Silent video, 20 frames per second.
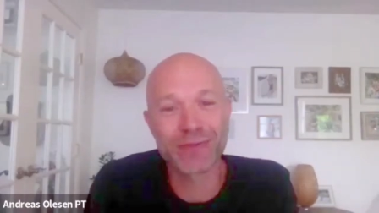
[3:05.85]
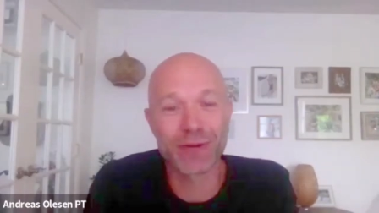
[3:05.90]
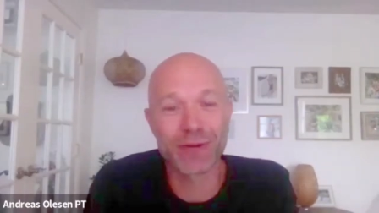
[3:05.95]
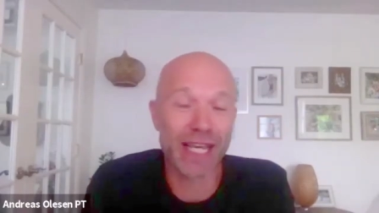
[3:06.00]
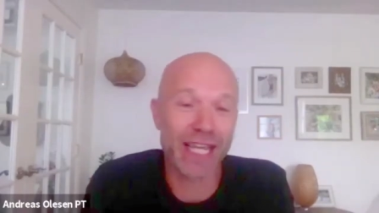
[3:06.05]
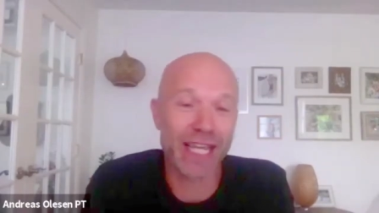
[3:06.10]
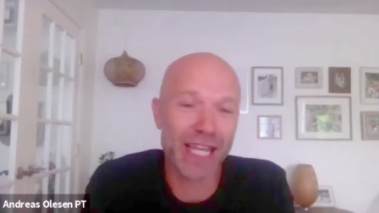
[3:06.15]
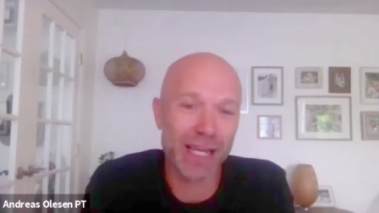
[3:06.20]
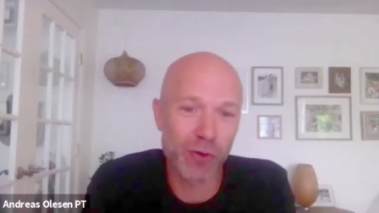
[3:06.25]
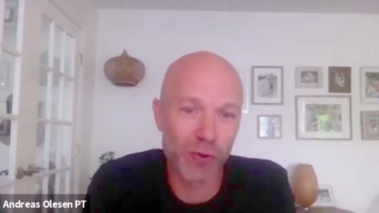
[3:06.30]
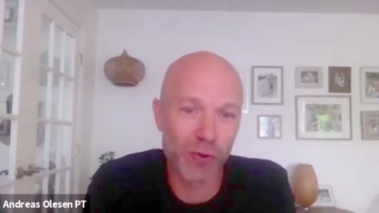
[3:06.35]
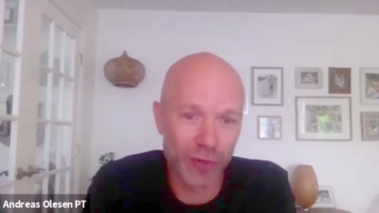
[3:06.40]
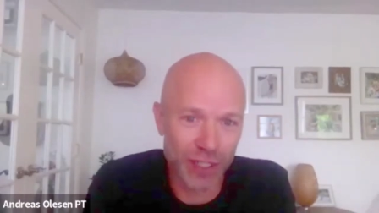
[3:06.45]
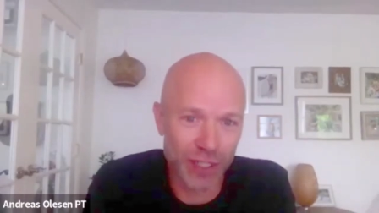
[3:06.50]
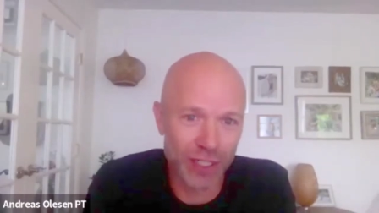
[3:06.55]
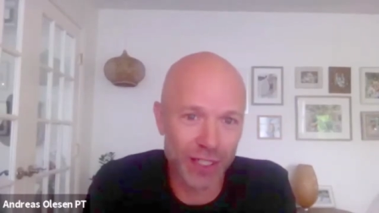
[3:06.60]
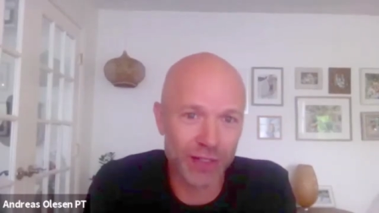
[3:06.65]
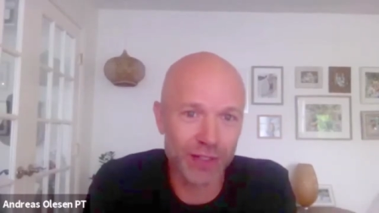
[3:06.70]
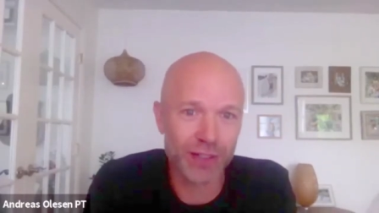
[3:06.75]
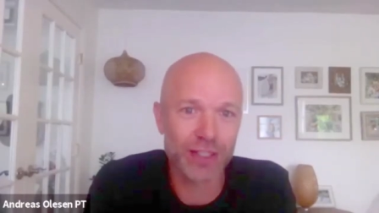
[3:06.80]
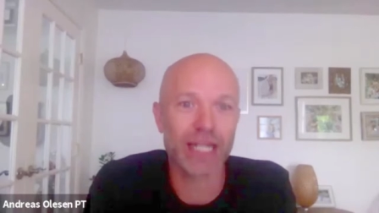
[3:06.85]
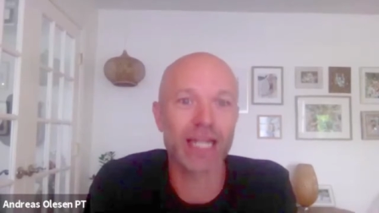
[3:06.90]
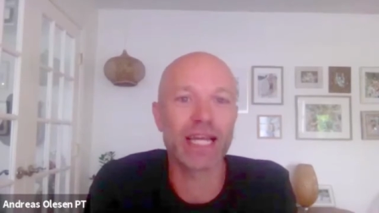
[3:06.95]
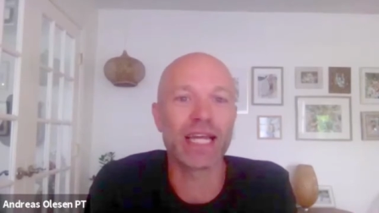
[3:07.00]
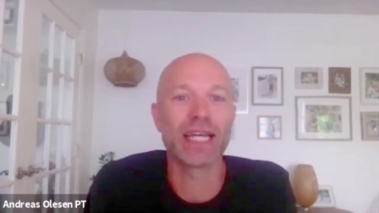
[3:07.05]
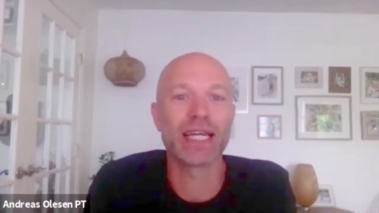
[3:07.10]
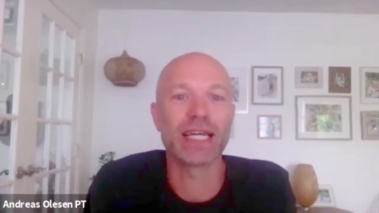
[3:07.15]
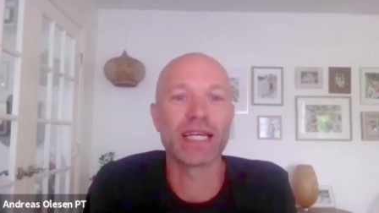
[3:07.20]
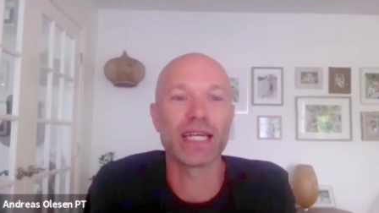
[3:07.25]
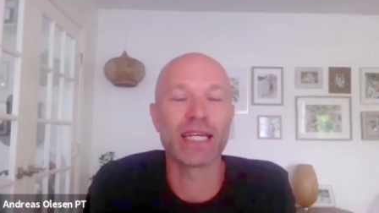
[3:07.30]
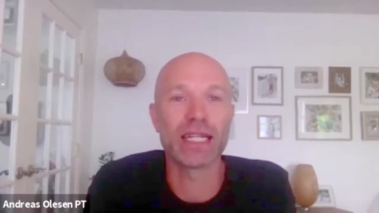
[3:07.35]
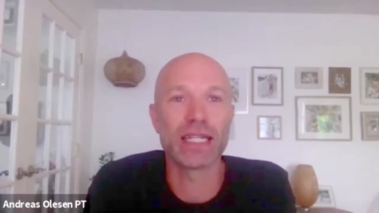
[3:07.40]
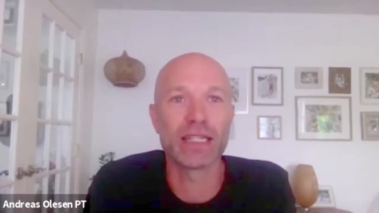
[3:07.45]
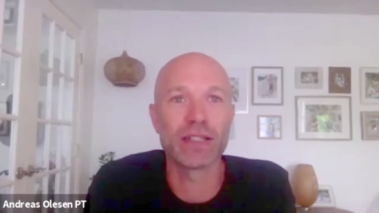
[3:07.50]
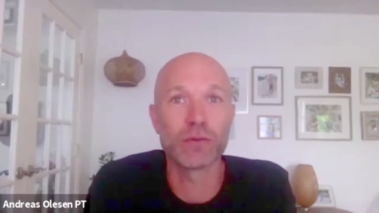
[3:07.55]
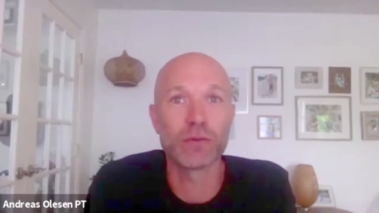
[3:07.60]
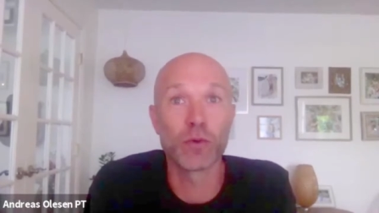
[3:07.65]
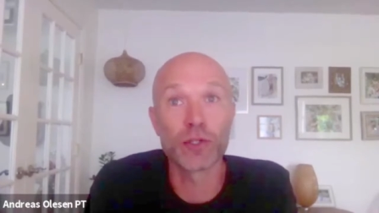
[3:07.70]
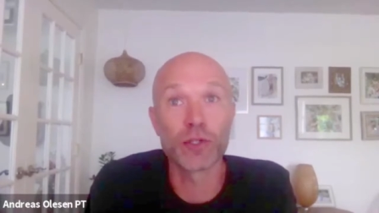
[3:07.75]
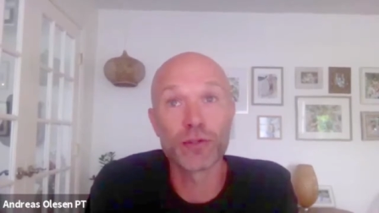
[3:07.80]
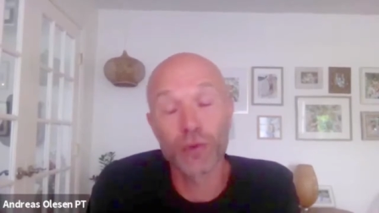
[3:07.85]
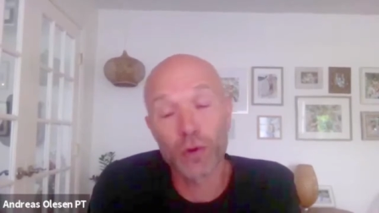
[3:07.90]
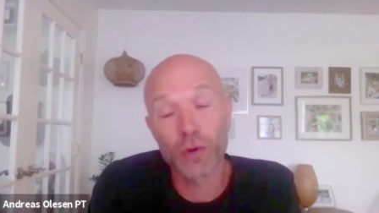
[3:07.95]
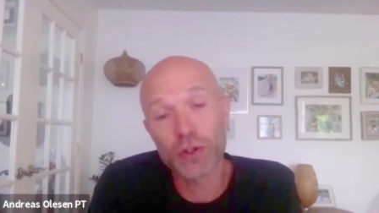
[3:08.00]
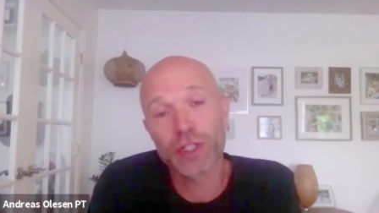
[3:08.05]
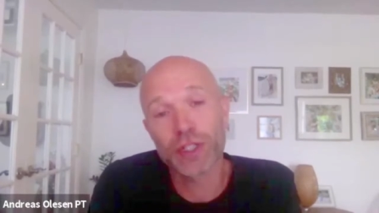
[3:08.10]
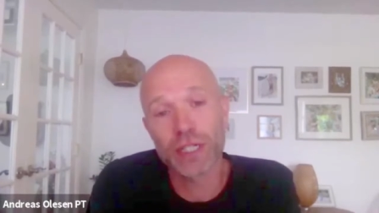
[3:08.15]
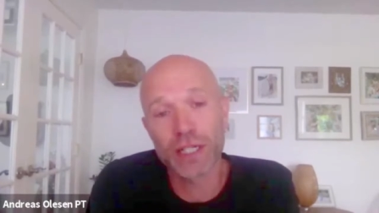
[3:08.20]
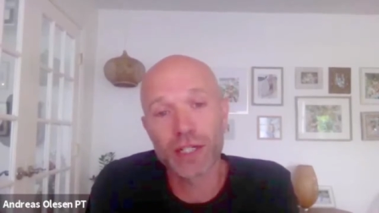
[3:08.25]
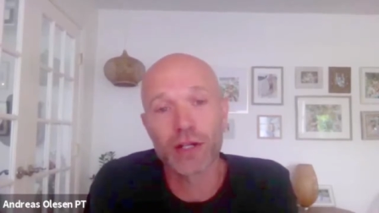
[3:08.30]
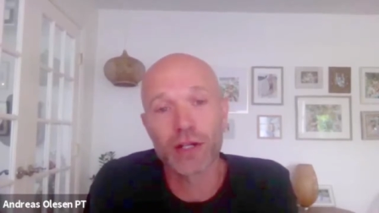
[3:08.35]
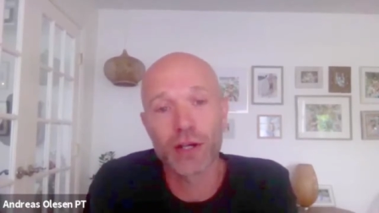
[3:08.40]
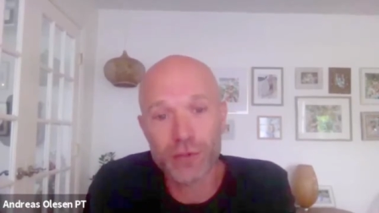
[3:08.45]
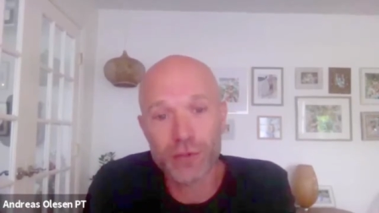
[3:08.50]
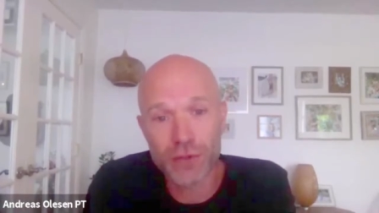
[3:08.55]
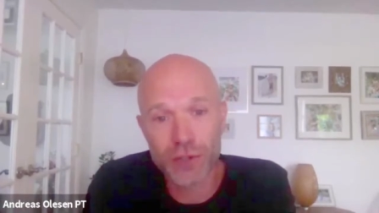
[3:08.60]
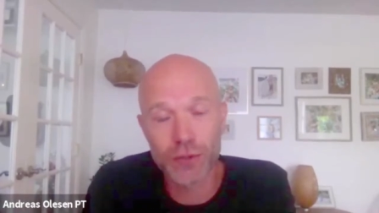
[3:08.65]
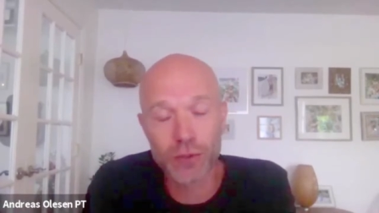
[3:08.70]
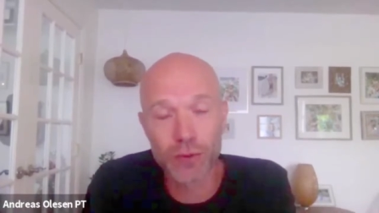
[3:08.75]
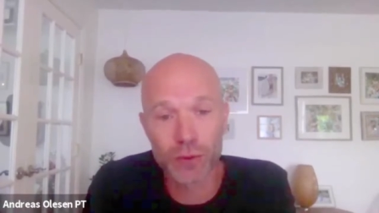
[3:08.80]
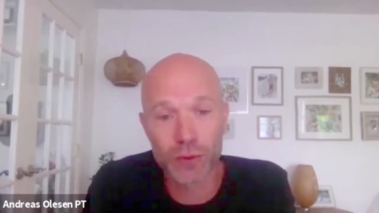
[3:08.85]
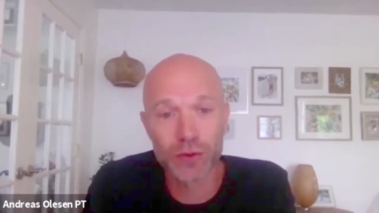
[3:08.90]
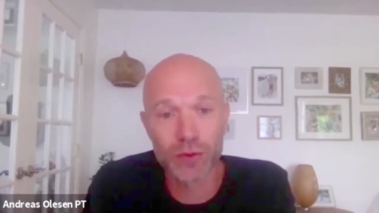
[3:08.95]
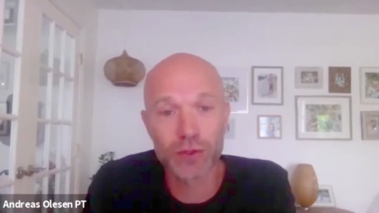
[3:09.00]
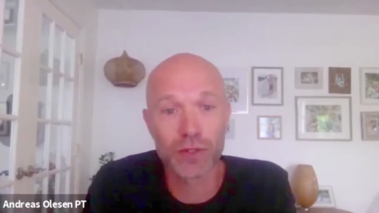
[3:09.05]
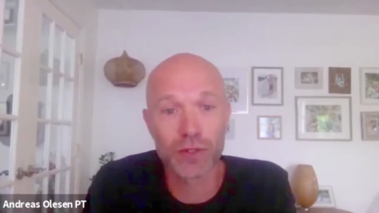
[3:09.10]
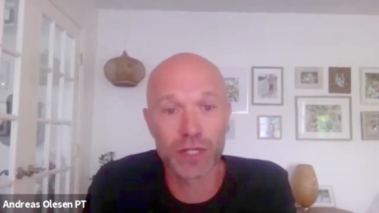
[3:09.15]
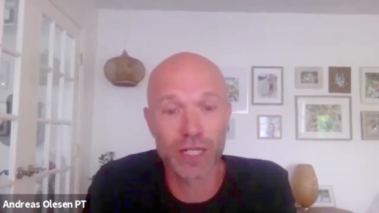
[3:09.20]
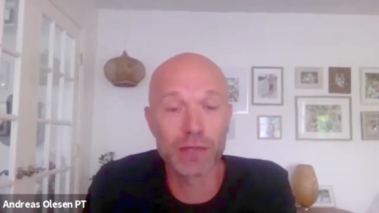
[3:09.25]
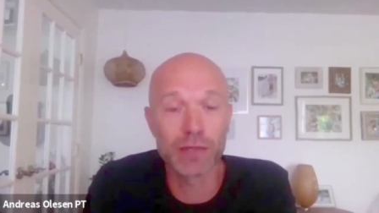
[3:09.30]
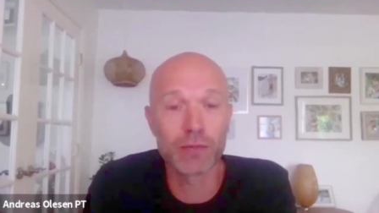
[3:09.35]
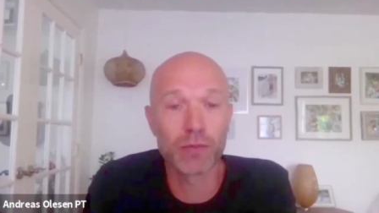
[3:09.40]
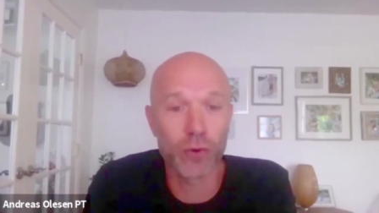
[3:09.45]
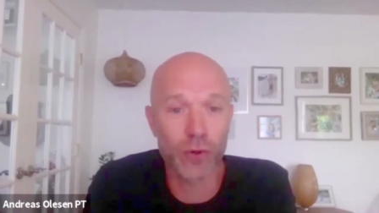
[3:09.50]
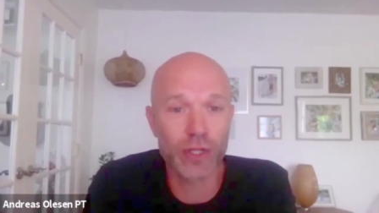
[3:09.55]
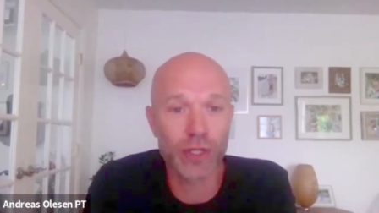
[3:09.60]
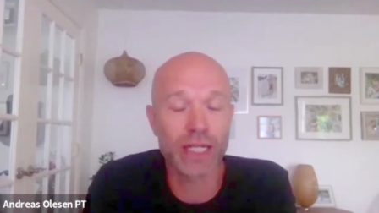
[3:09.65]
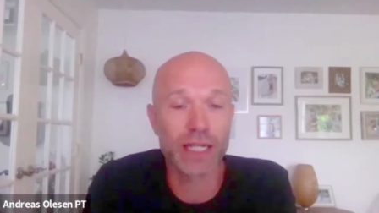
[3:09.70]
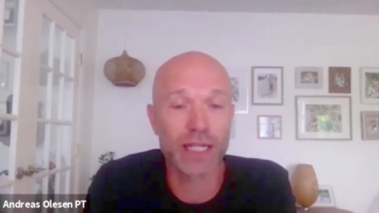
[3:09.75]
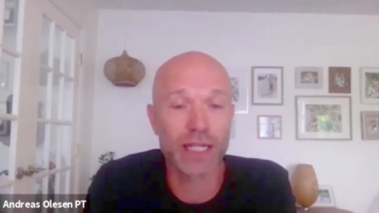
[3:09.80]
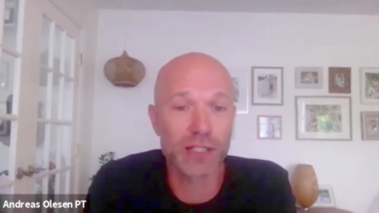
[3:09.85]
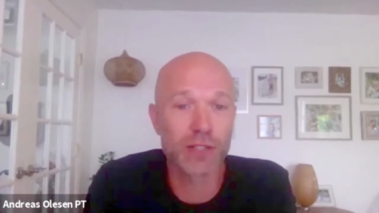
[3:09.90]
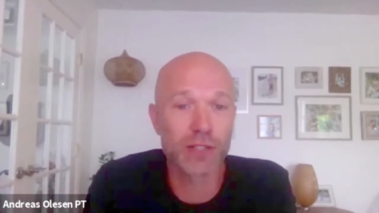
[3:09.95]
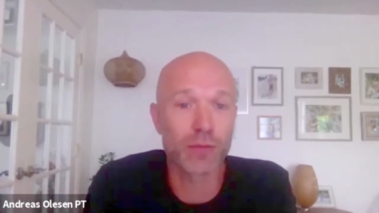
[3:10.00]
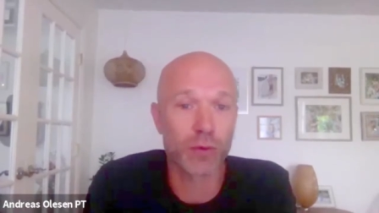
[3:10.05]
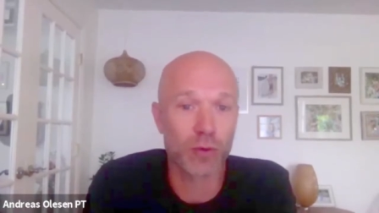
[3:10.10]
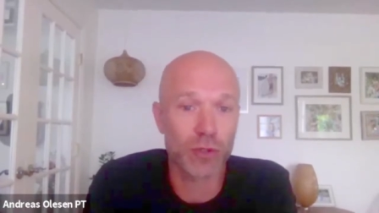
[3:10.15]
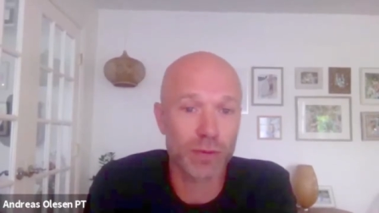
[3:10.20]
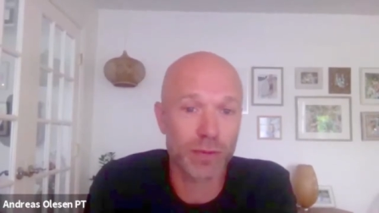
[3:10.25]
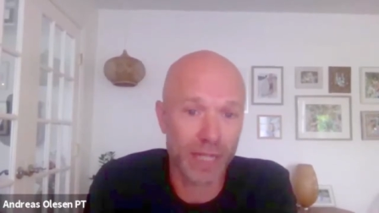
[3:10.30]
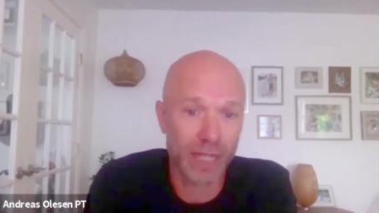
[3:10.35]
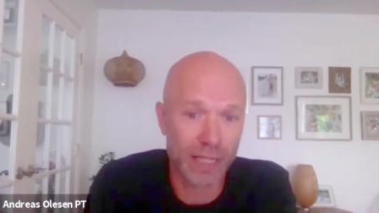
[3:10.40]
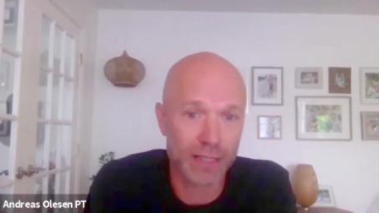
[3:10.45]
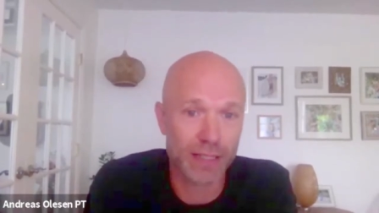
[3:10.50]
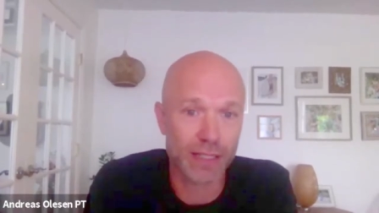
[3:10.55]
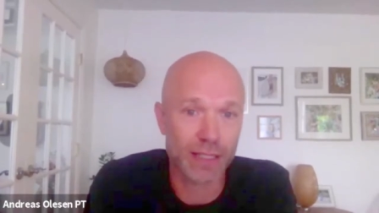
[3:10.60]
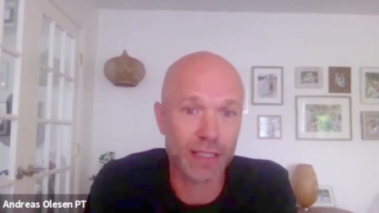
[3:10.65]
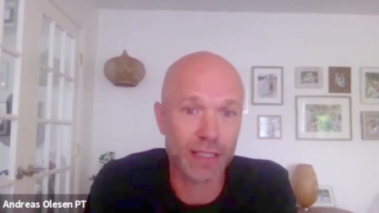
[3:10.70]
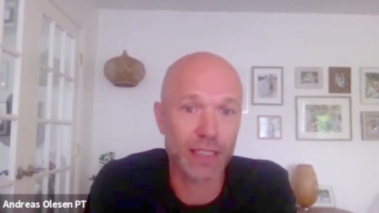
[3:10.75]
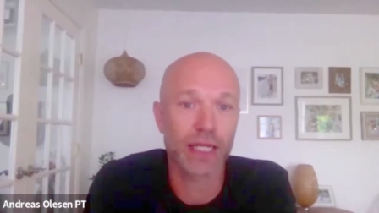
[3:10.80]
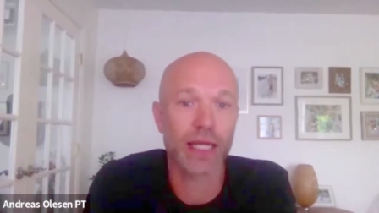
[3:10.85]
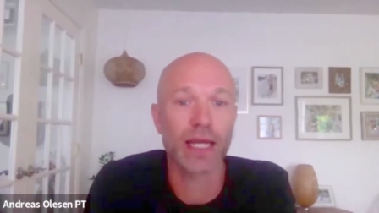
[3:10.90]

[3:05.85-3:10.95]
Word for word: when I came over here and was fortunate enough to to keep working in sports medicine.